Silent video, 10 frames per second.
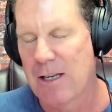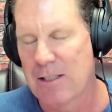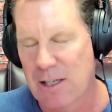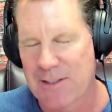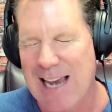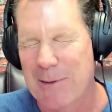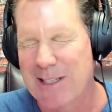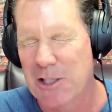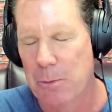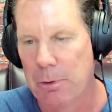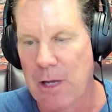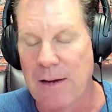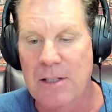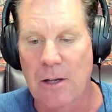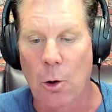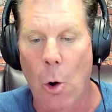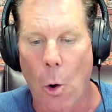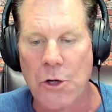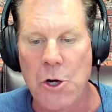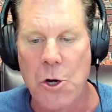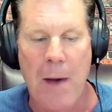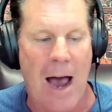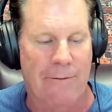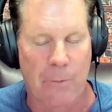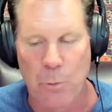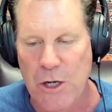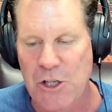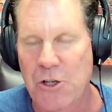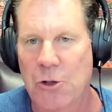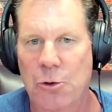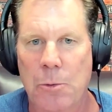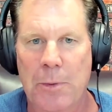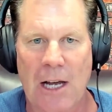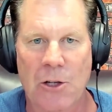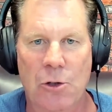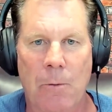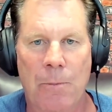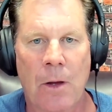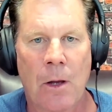self-sabotaging beliefs that are holding you back from reaching your true potential?